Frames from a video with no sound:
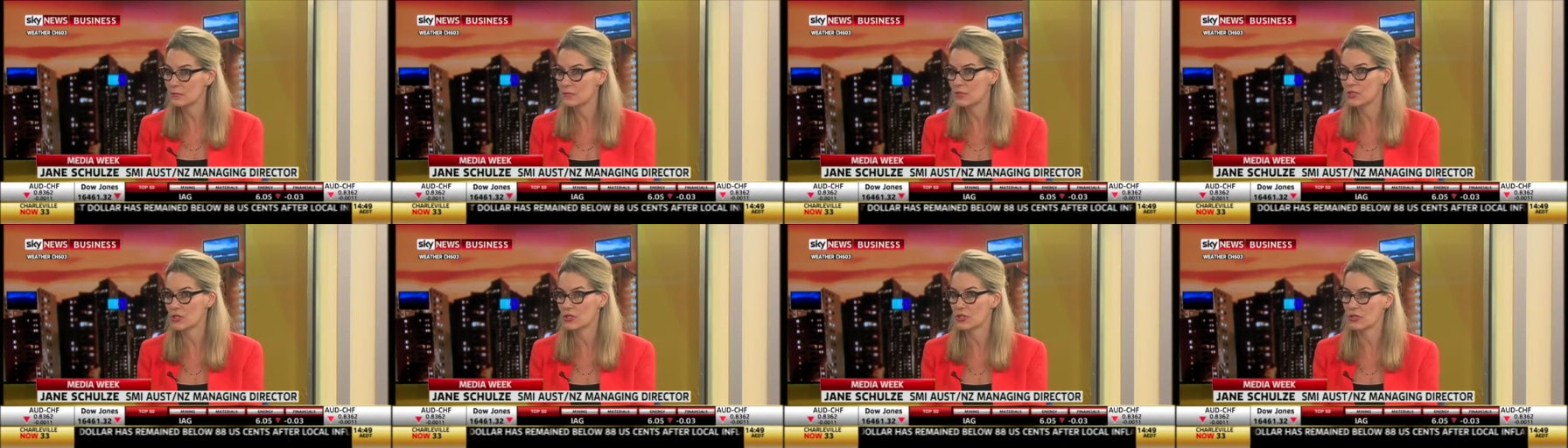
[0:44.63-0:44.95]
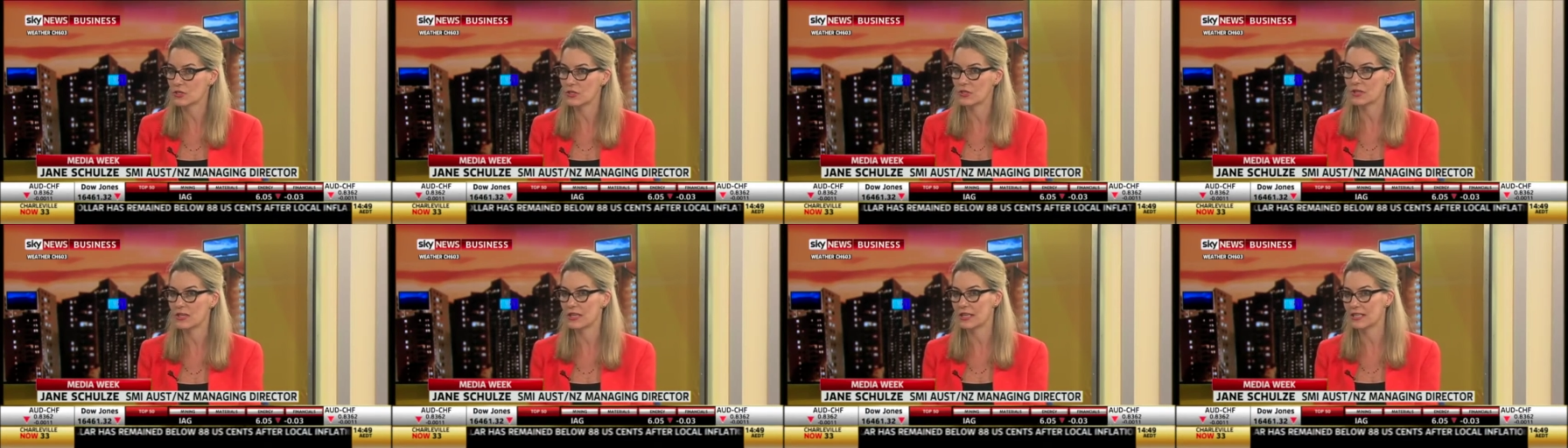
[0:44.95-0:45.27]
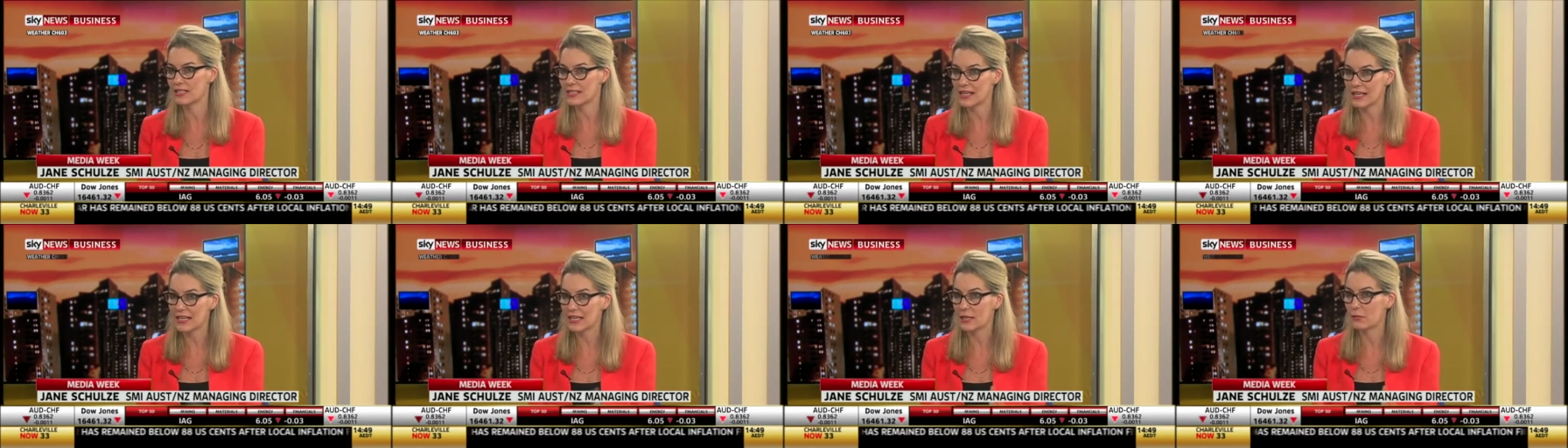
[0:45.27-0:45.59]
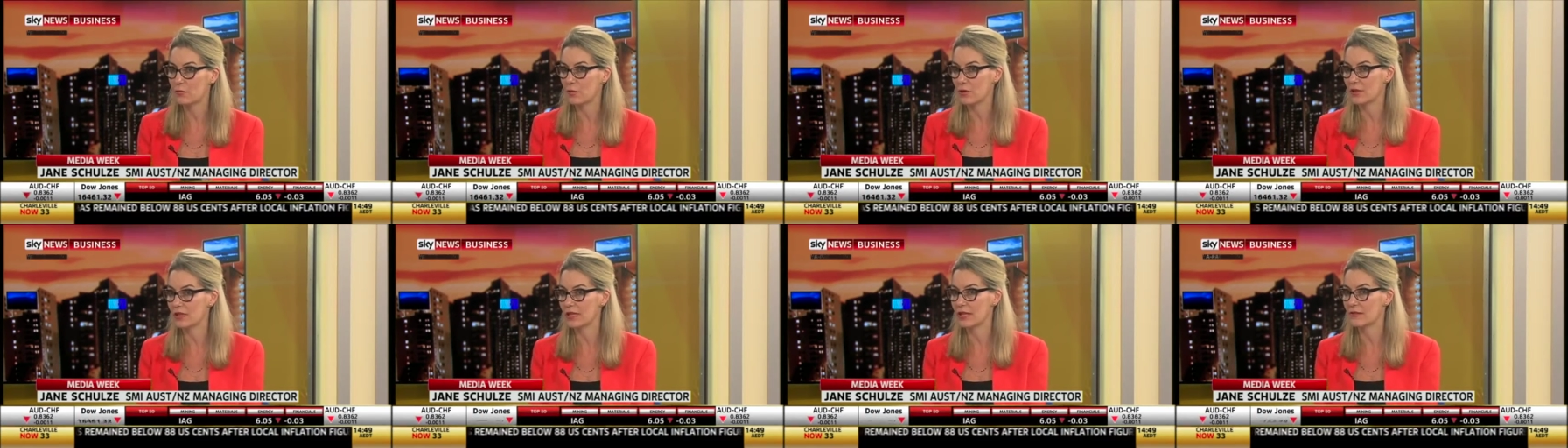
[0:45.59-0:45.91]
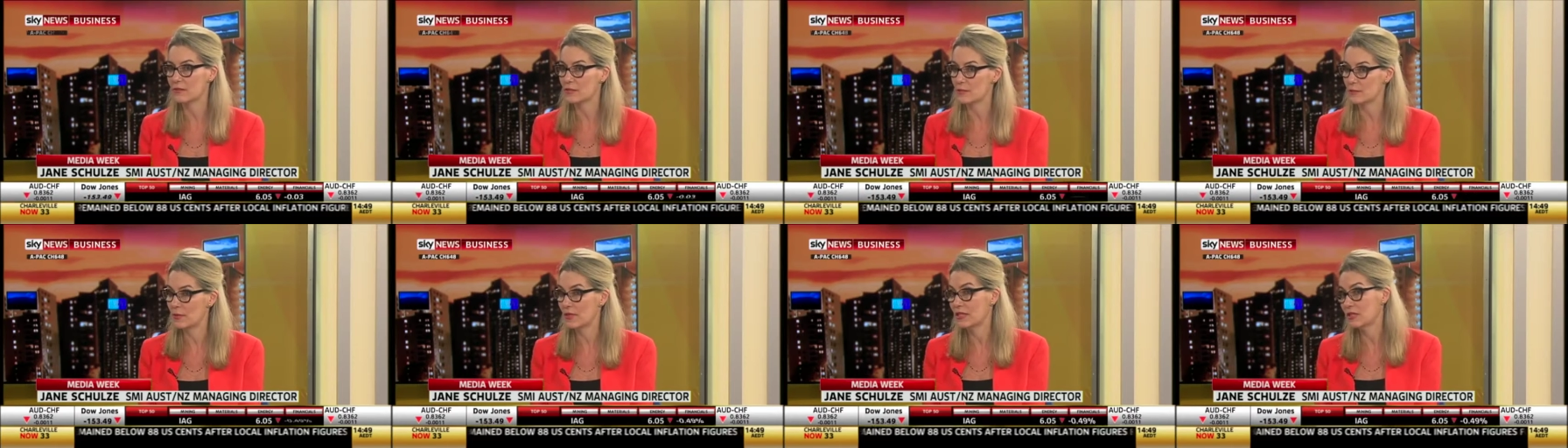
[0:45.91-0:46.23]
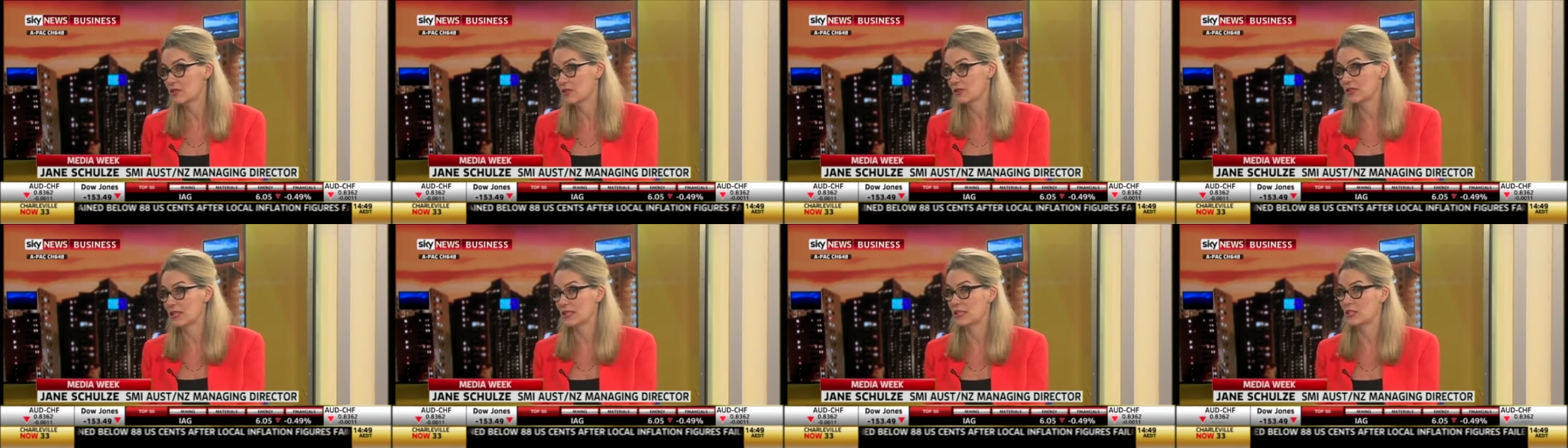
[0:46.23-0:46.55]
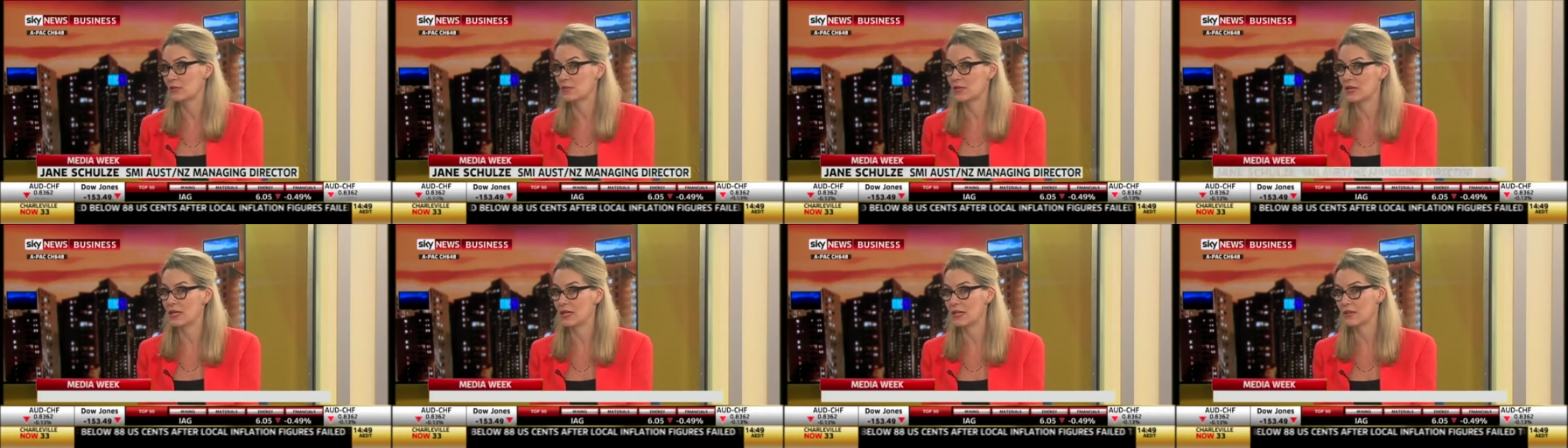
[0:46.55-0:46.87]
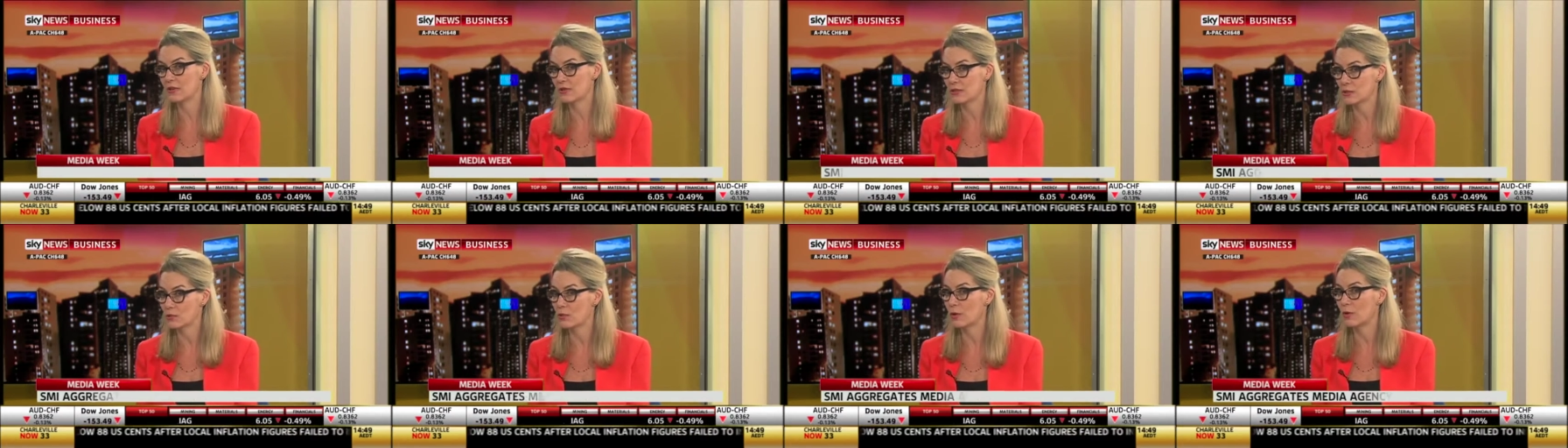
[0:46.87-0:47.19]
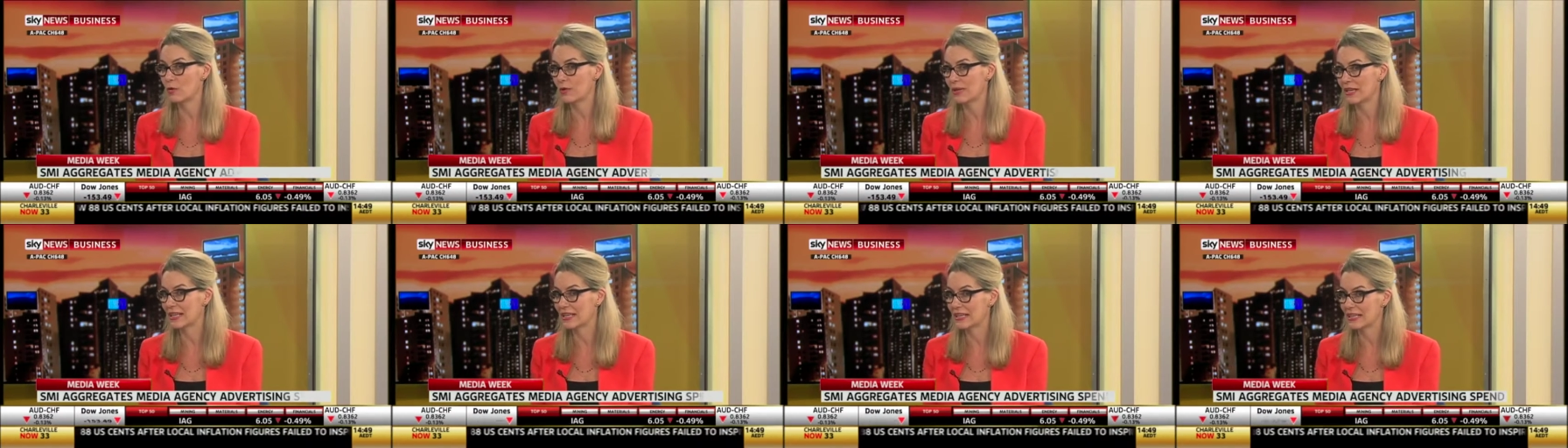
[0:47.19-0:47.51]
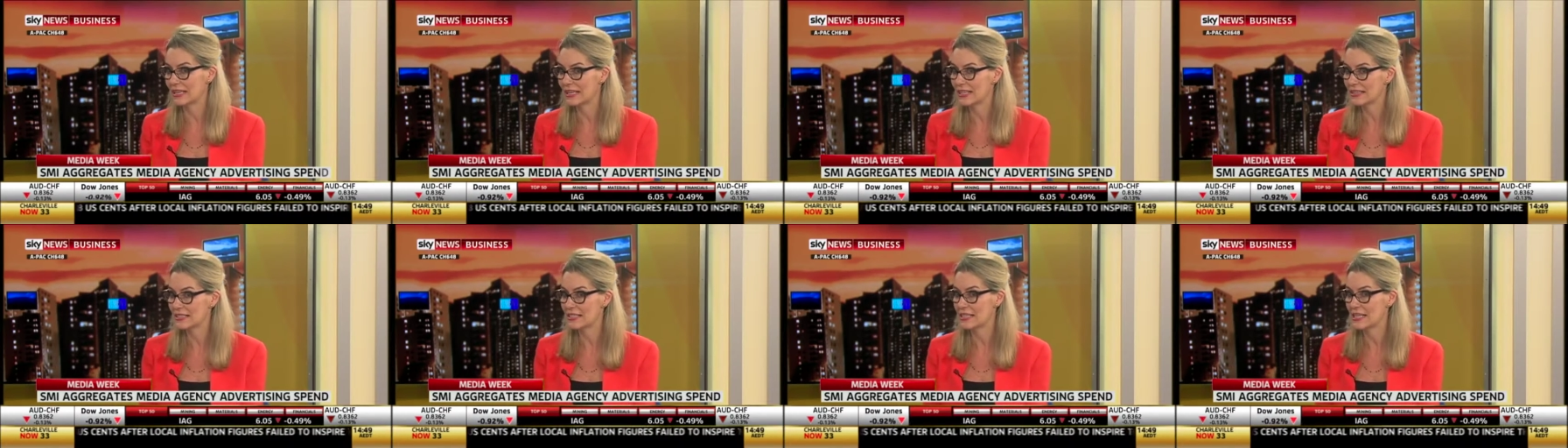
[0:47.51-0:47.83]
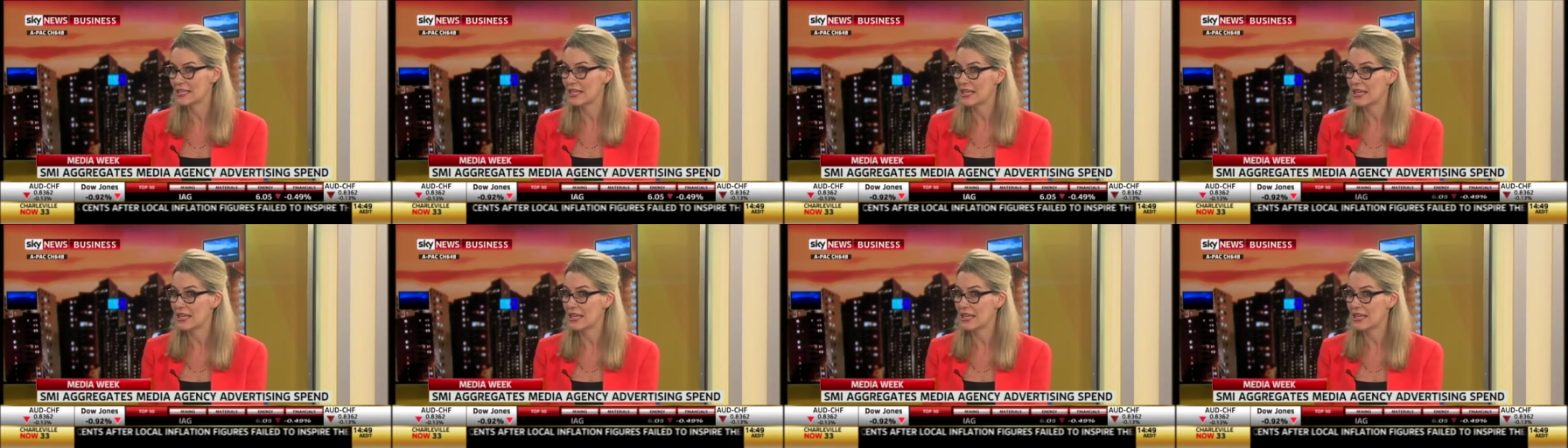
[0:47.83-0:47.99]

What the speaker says: so exactly what they've spent on each media is what we collect,